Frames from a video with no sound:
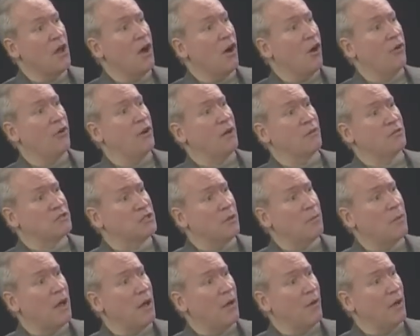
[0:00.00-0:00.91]
are now
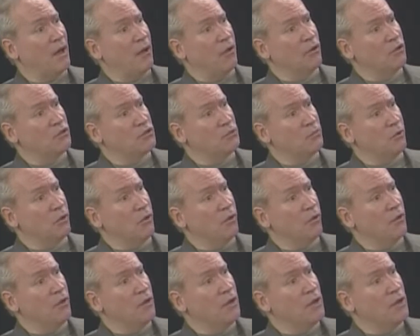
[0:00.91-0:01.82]
somehow
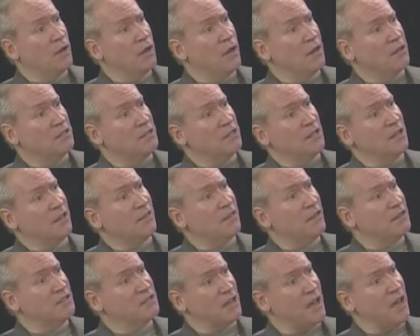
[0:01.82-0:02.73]
eligible to get
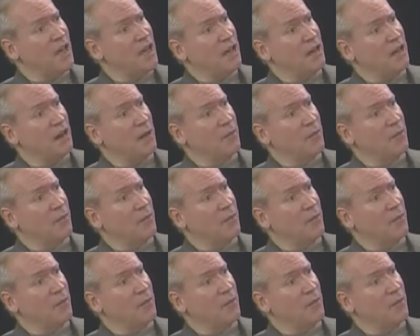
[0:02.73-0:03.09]
this aid.